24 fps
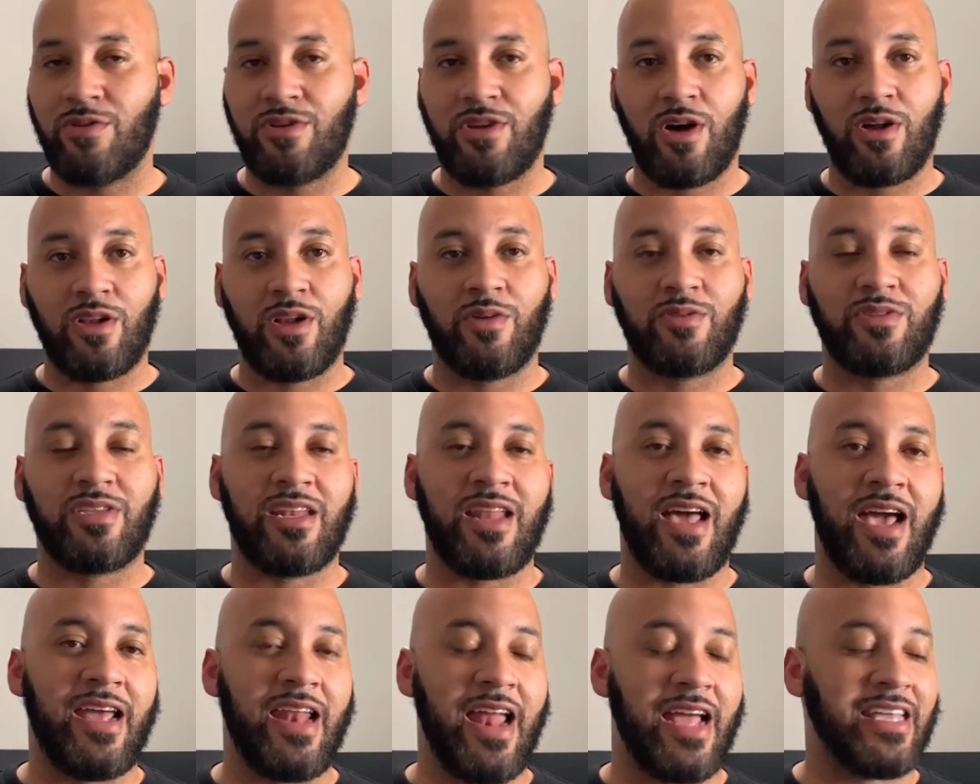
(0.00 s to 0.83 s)
dolo
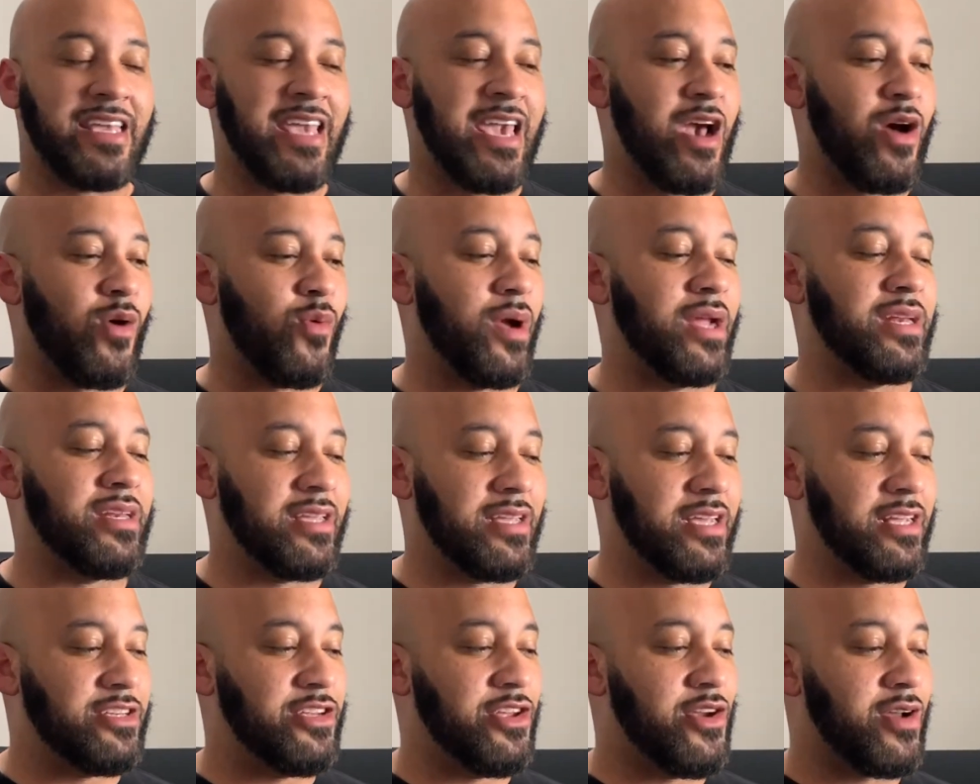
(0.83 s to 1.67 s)
tonight. I can't wait to
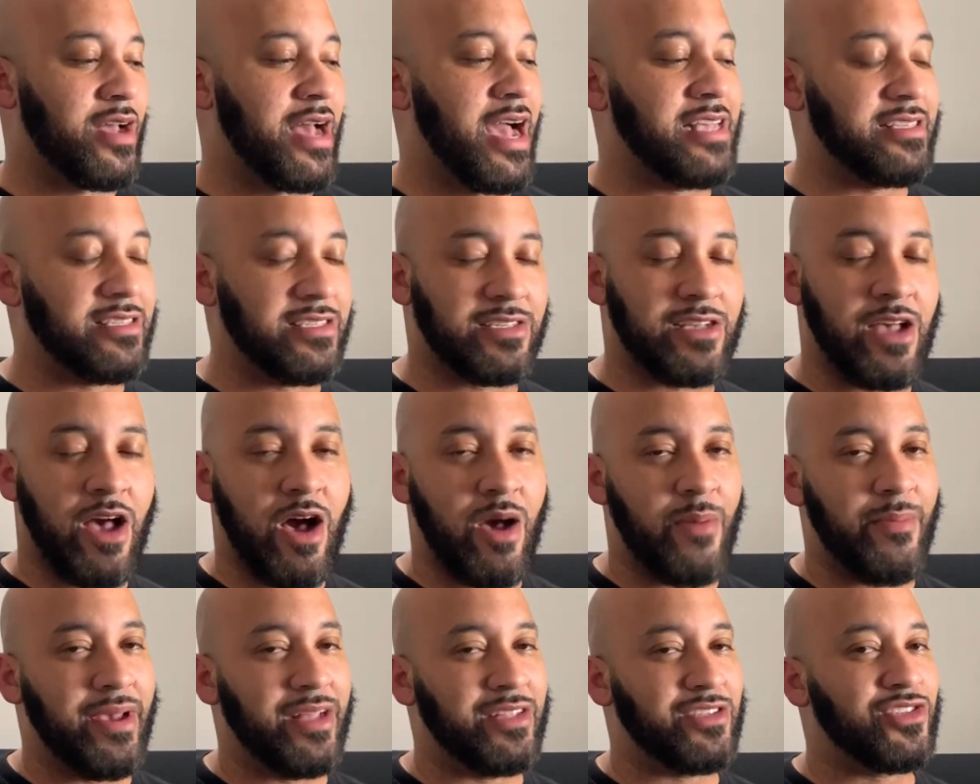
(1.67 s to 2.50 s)
get to your guys'
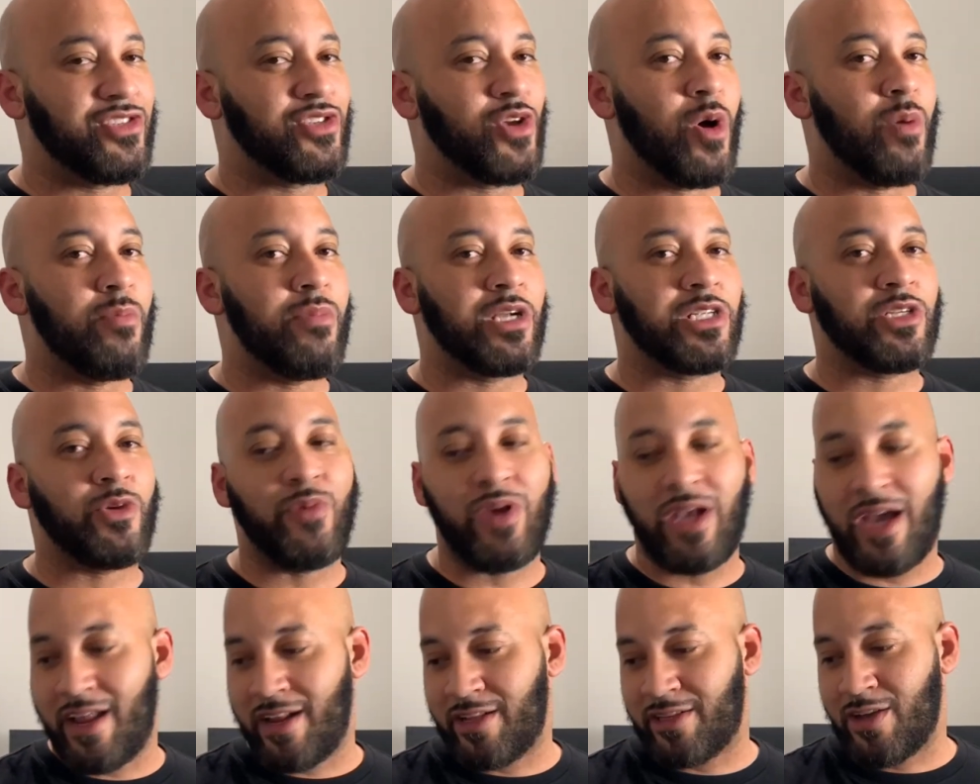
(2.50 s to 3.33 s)
comments. So much we
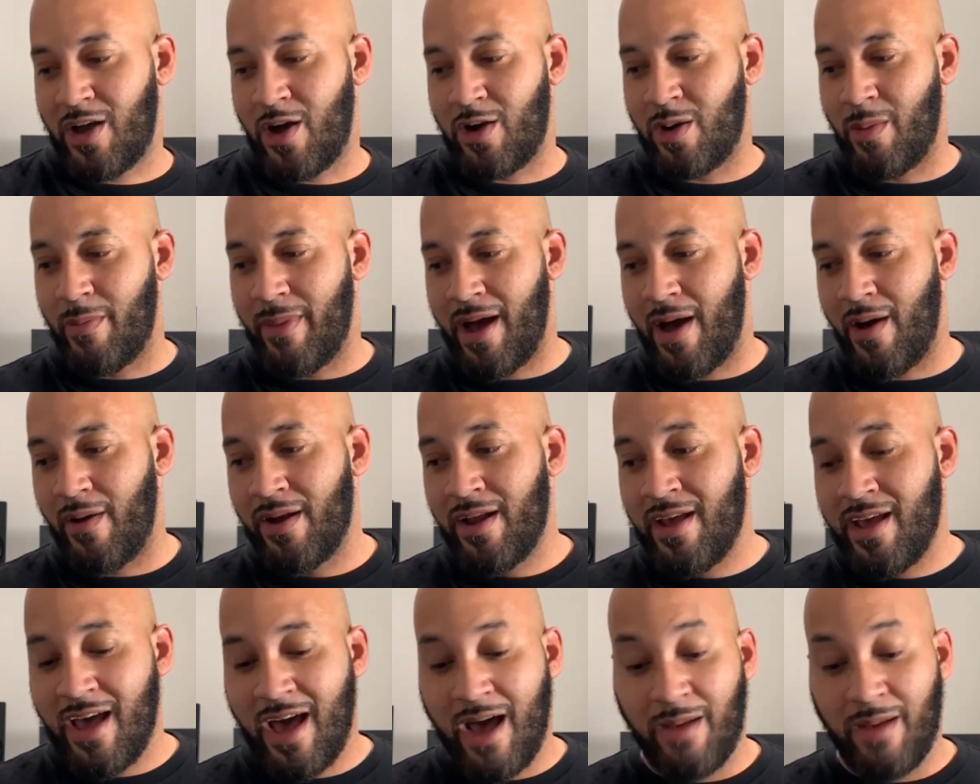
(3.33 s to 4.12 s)
got to talk about.